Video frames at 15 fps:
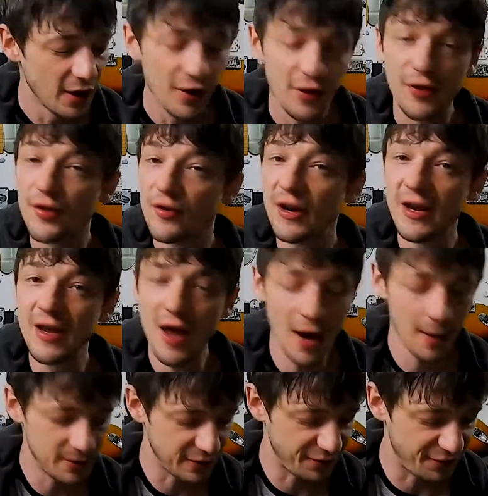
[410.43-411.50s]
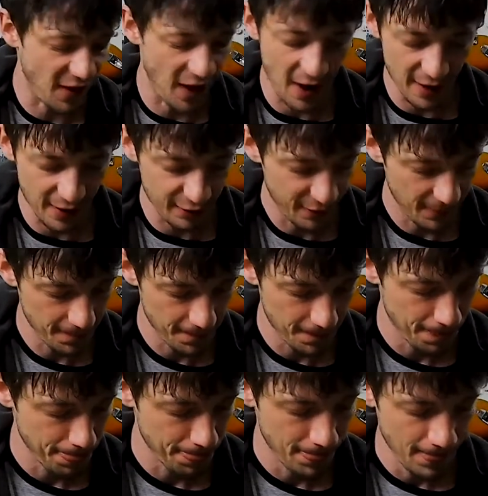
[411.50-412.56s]
3 up to 5,
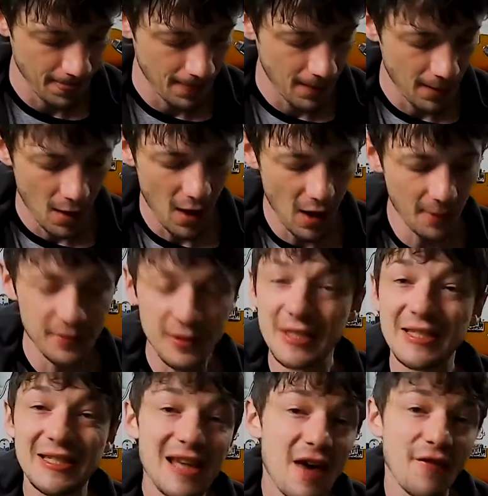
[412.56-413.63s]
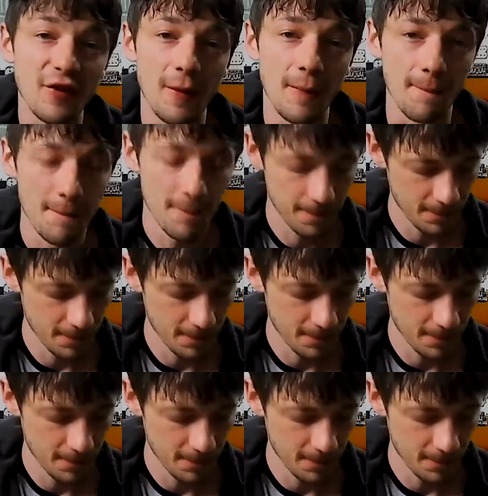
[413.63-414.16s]
up to 7,